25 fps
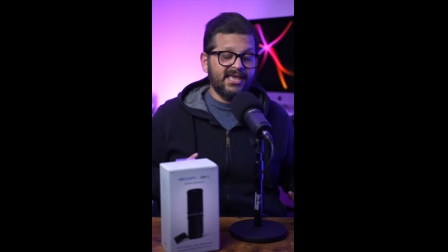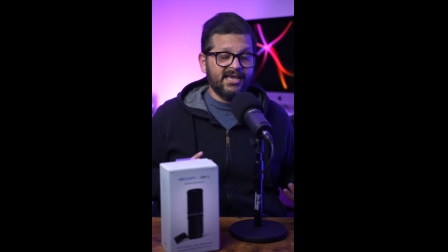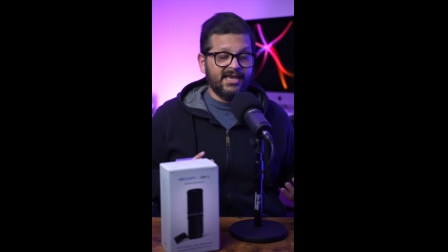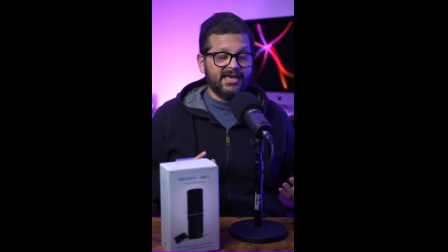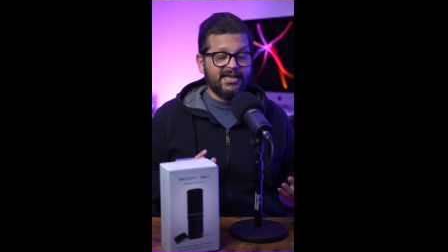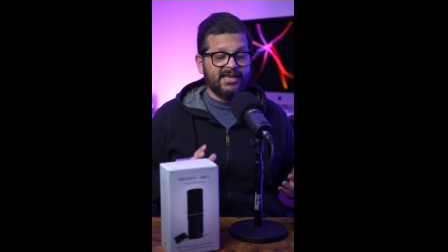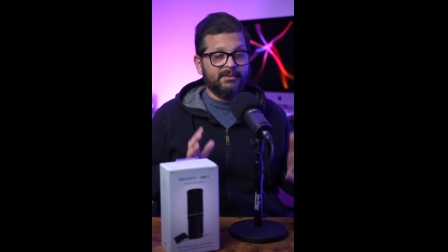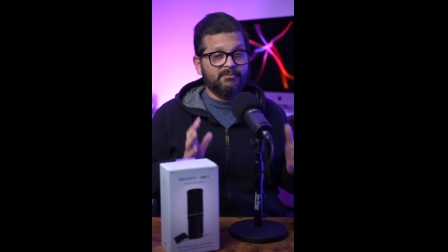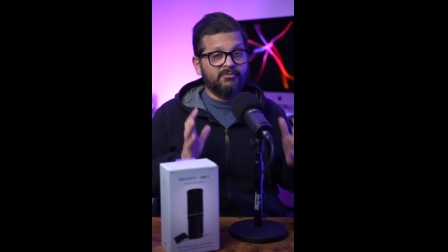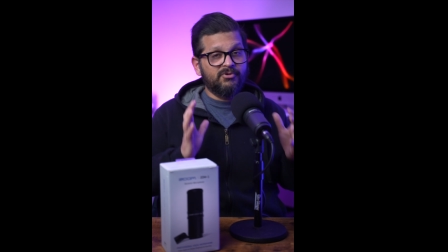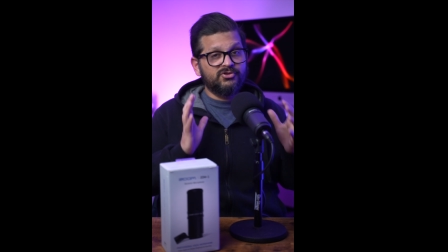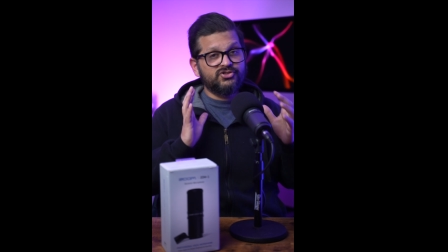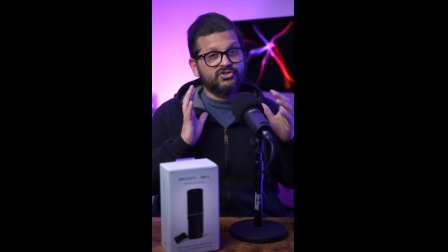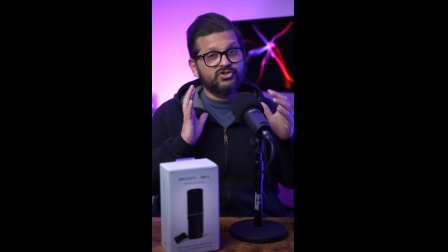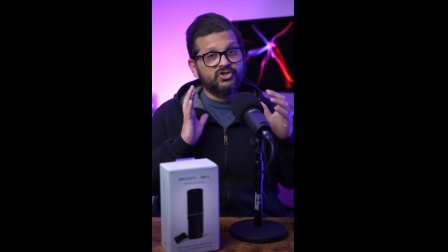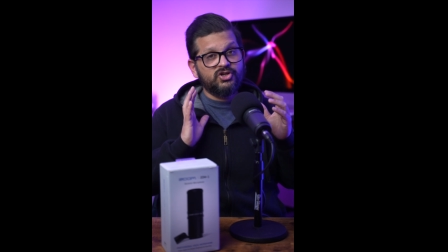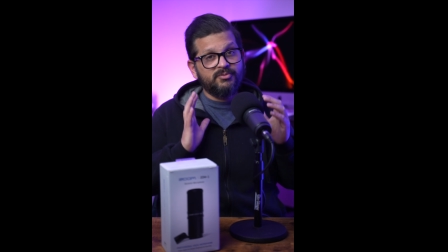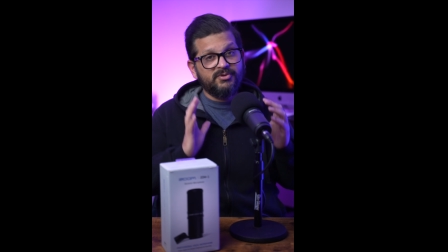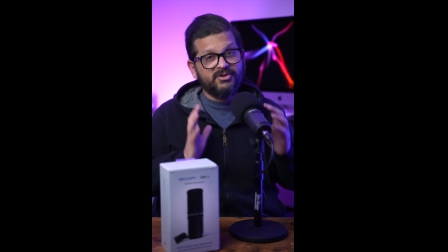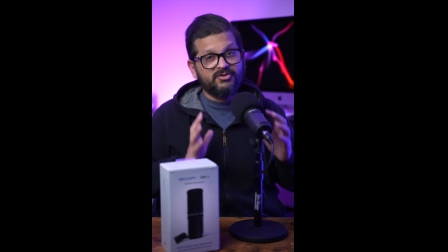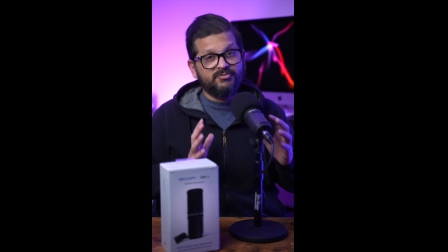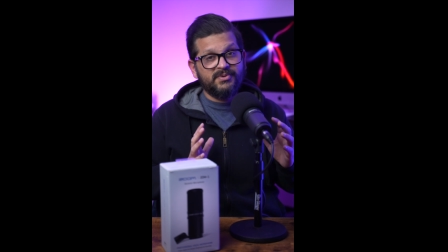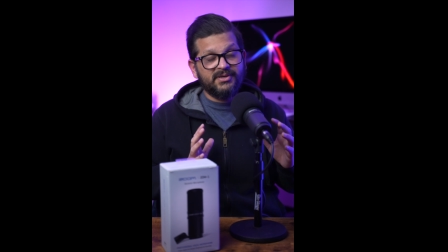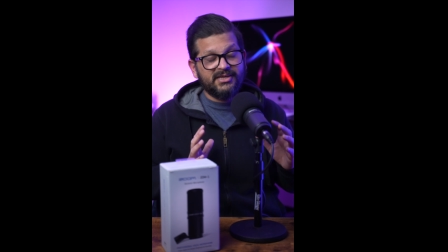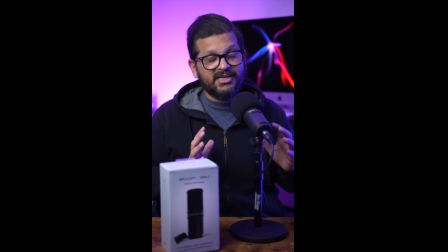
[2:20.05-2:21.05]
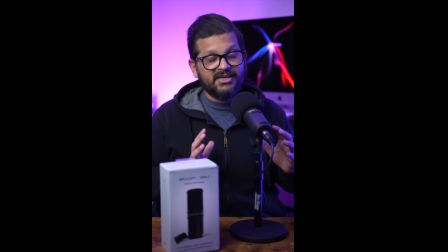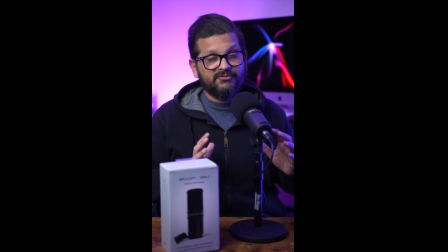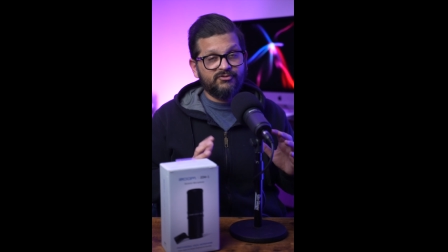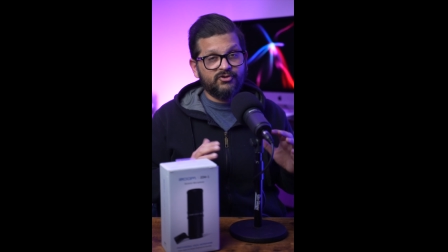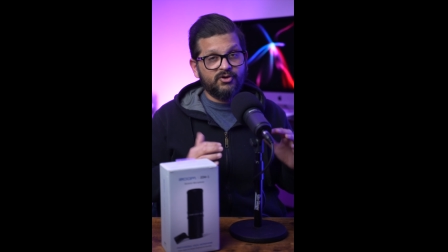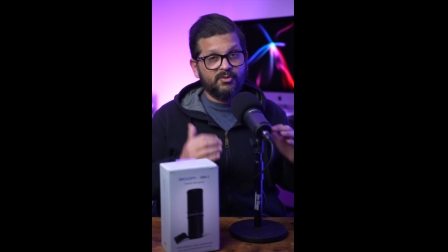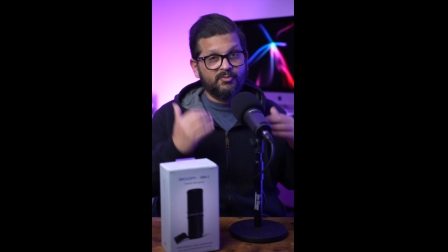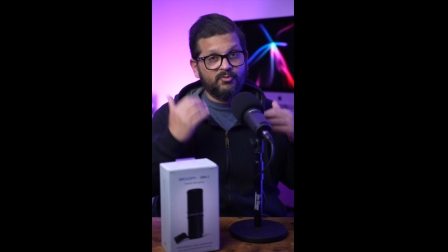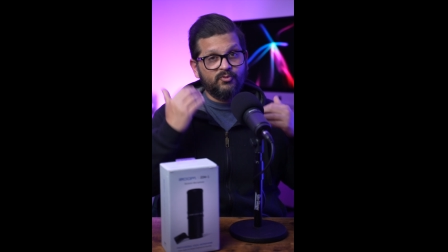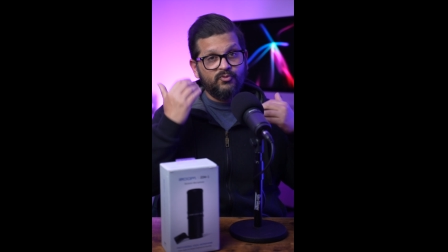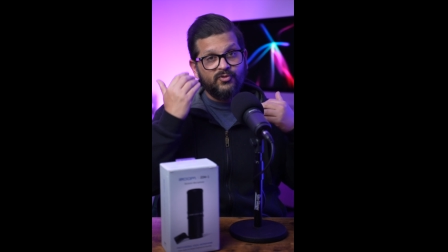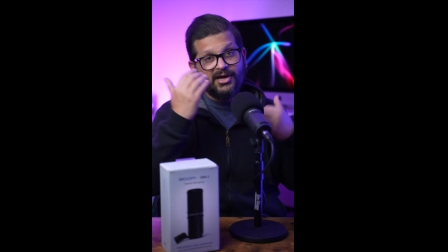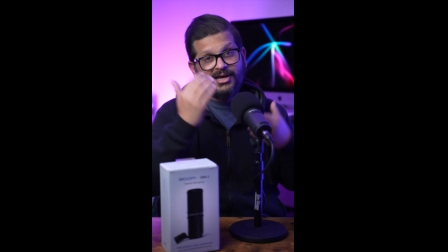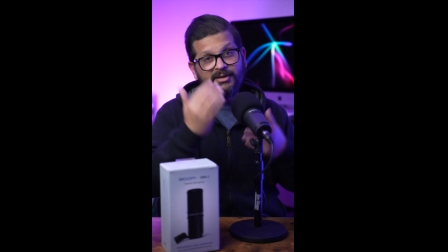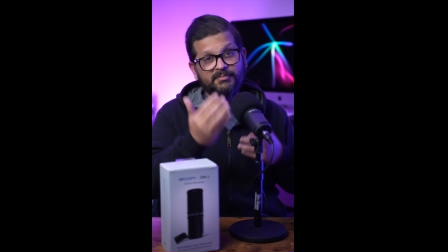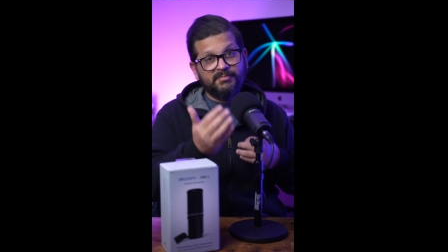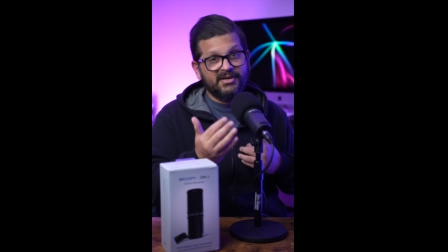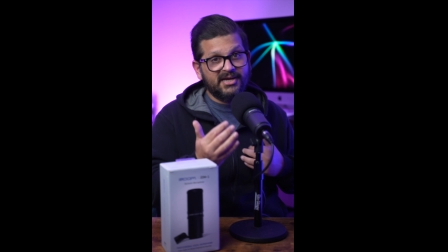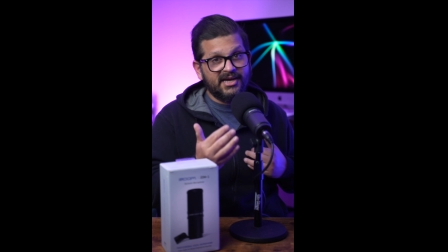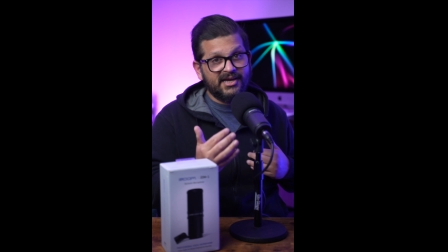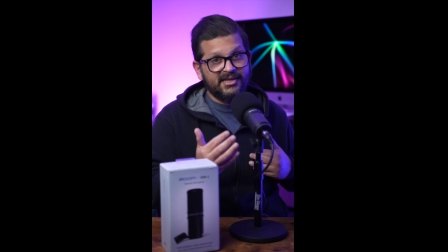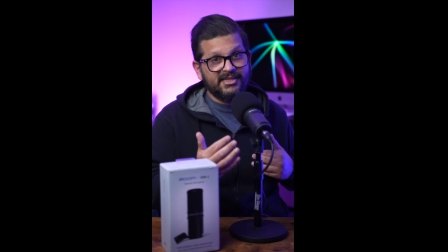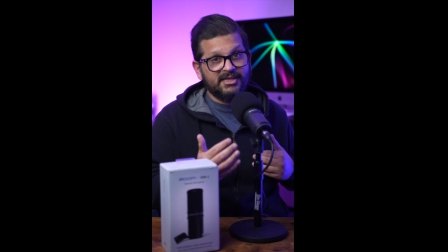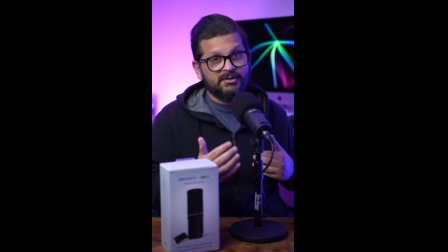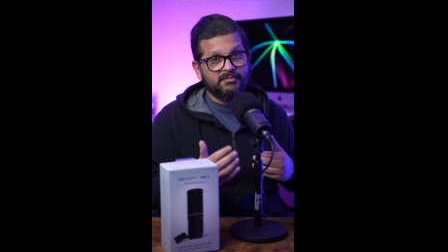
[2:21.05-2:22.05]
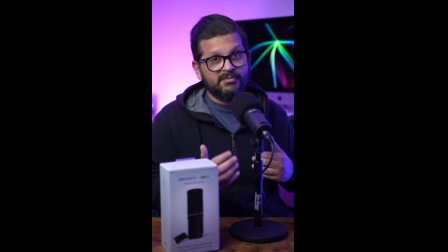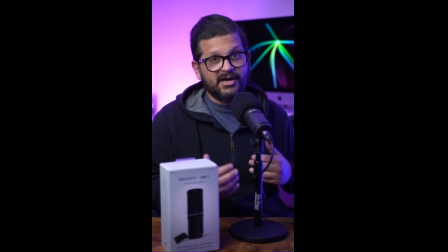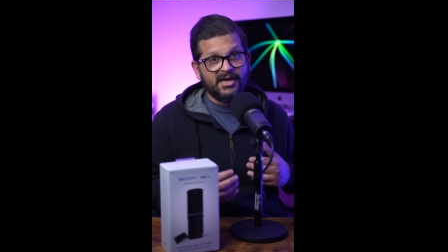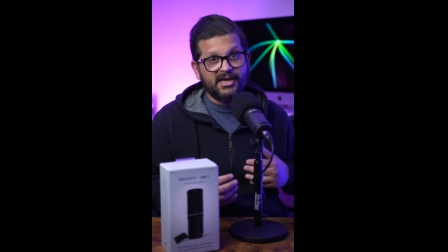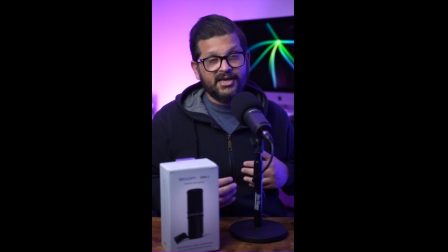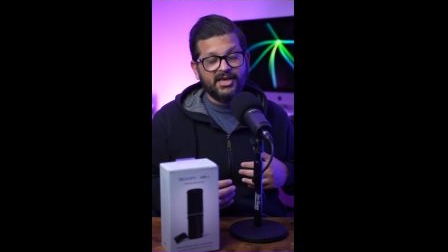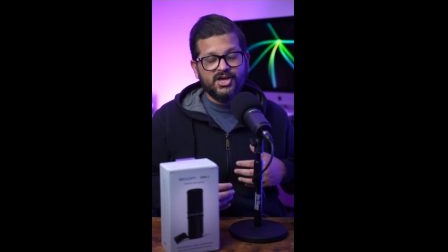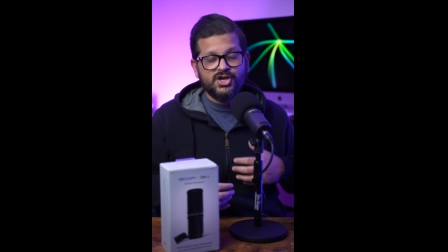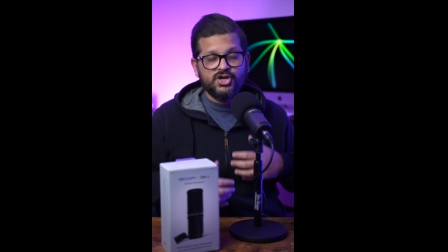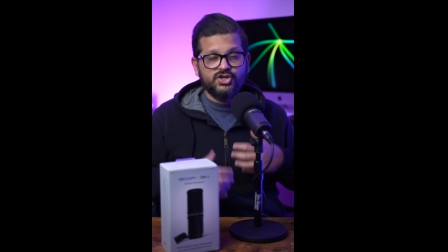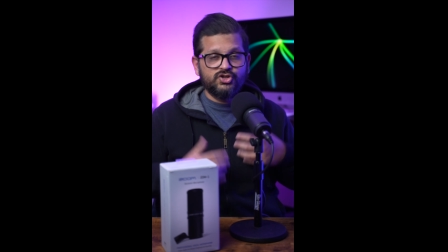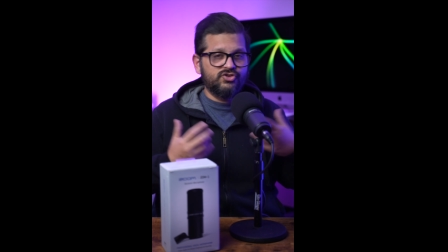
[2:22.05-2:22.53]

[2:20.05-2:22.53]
and I'm also going to be speaking from right behind the mic